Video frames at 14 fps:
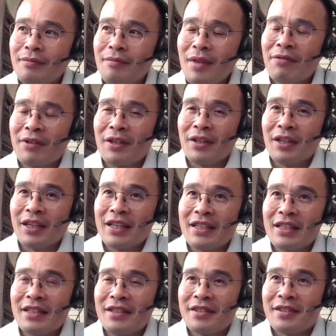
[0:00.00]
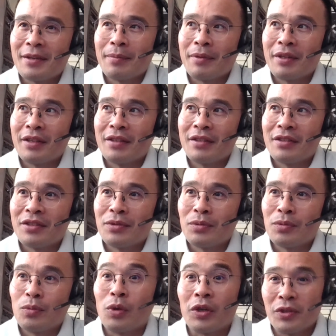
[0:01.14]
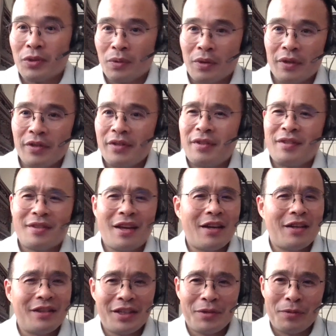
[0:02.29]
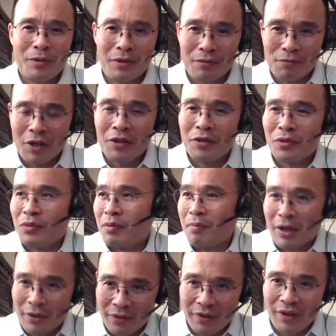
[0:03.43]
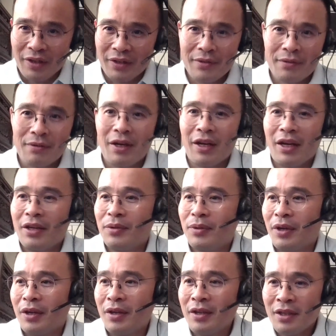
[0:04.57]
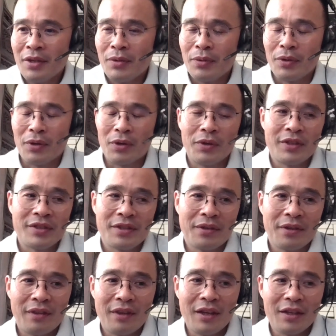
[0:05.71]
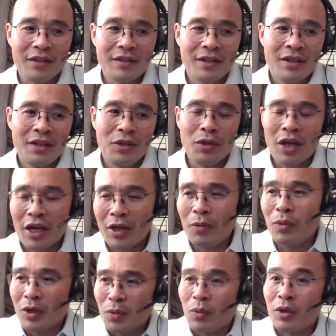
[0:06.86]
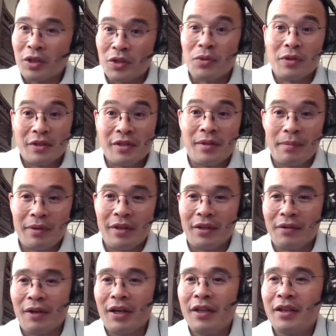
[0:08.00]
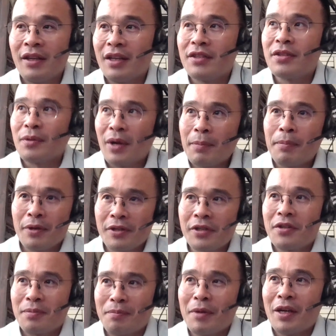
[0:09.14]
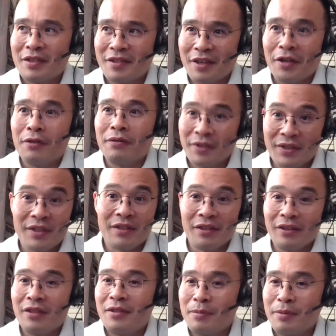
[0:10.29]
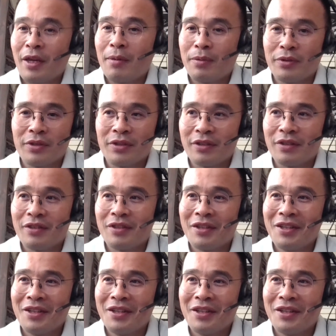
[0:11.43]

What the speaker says: I felt like I needed something to work towards. It's kind of like with runners with marathons, right? Or all these other things. You kind of want to work towards something, right? And so I pushed myself physically to be able to,